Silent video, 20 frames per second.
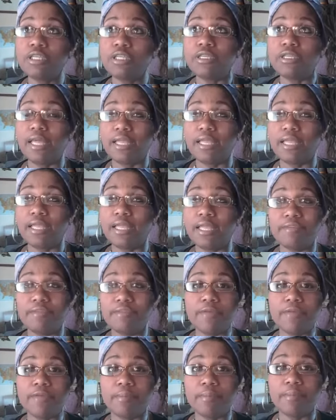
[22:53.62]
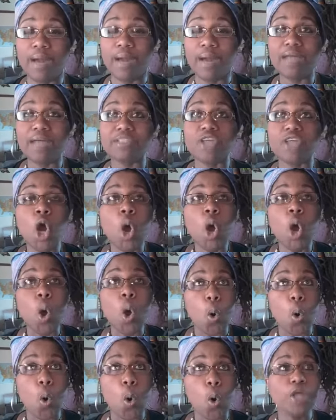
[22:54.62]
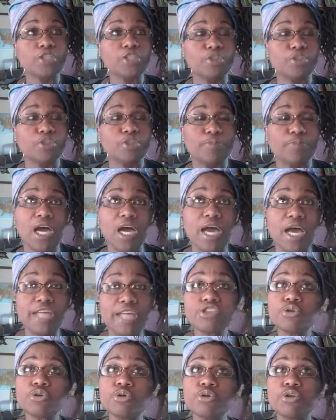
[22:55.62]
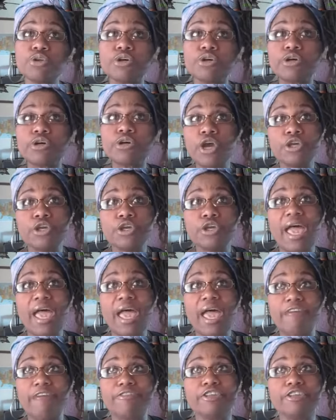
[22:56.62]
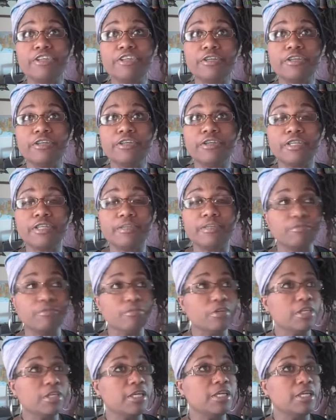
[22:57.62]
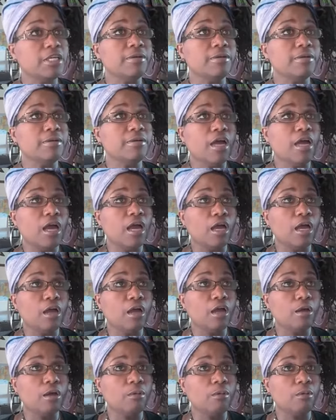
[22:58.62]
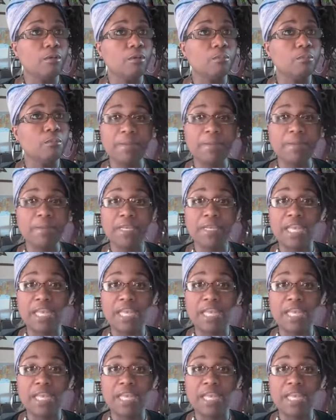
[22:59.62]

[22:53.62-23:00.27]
living outside the box, or to be an unschooler, you have to really maybe not